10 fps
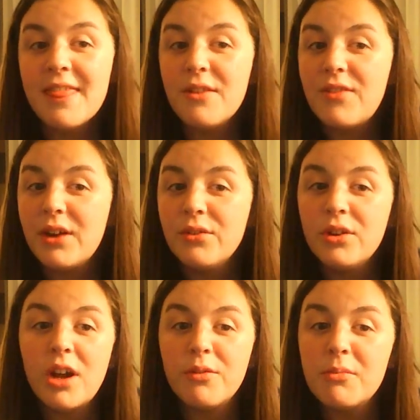the federal
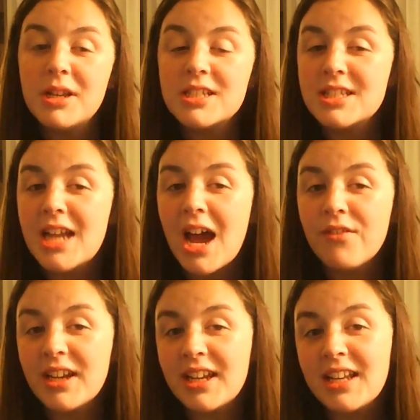government does not
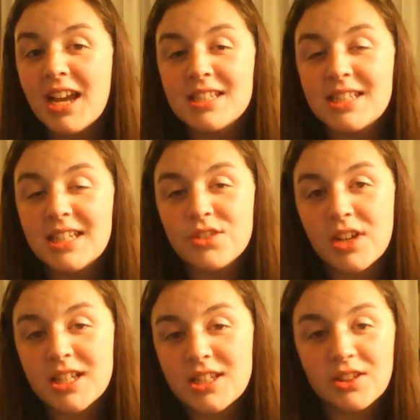recognize states'
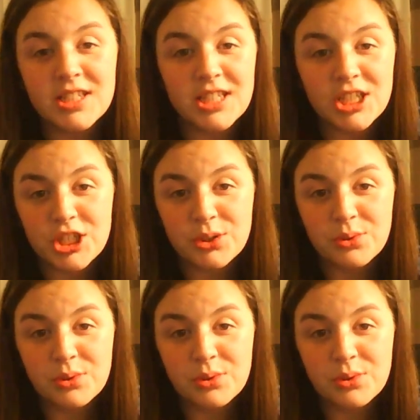rights on this issue.